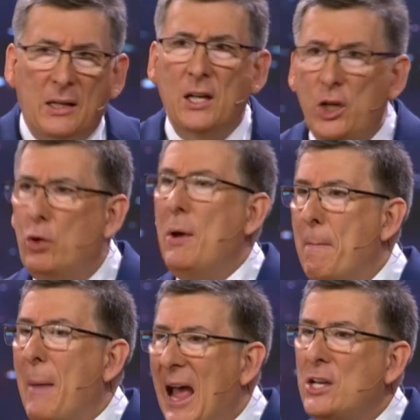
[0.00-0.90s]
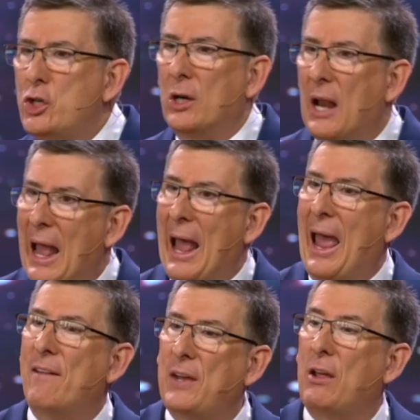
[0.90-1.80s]
Can you imagine
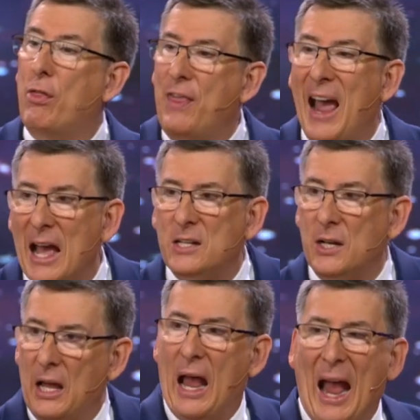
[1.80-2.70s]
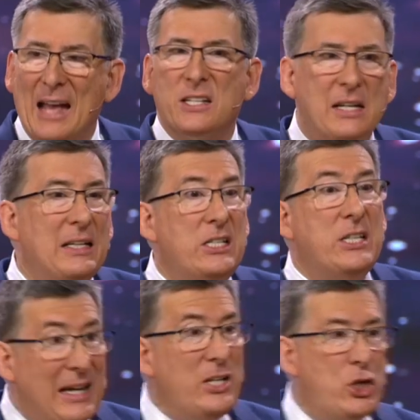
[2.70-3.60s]
having that as a
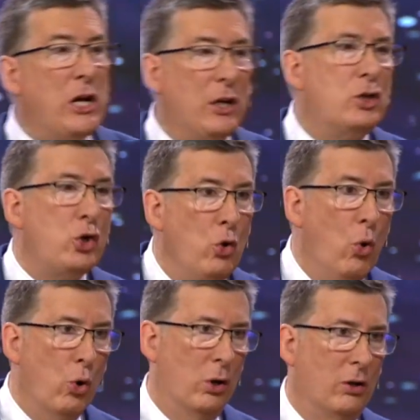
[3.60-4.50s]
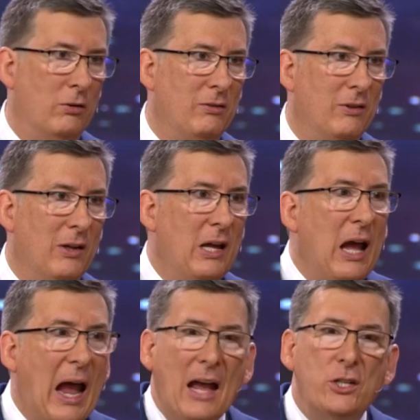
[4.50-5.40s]
teaching tool
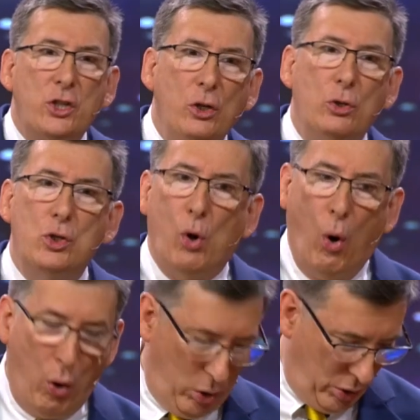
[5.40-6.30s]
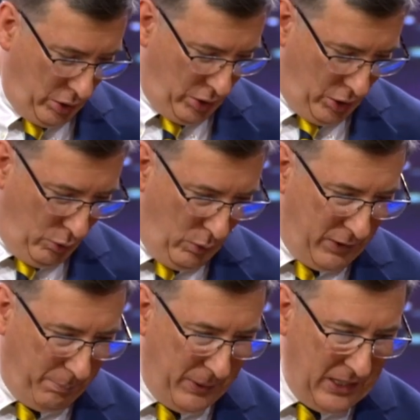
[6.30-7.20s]
as you talk
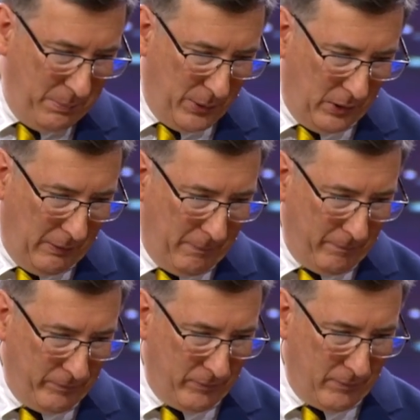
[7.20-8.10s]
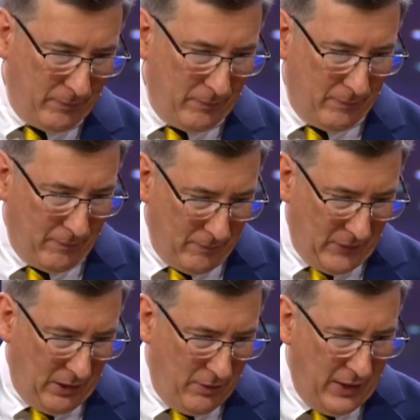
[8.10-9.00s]
with people?
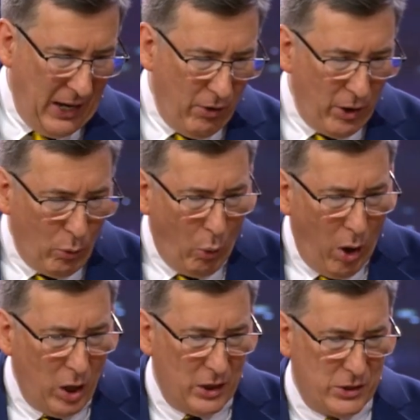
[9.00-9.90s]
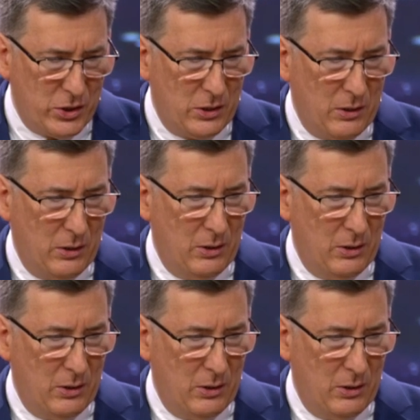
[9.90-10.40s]
There it was.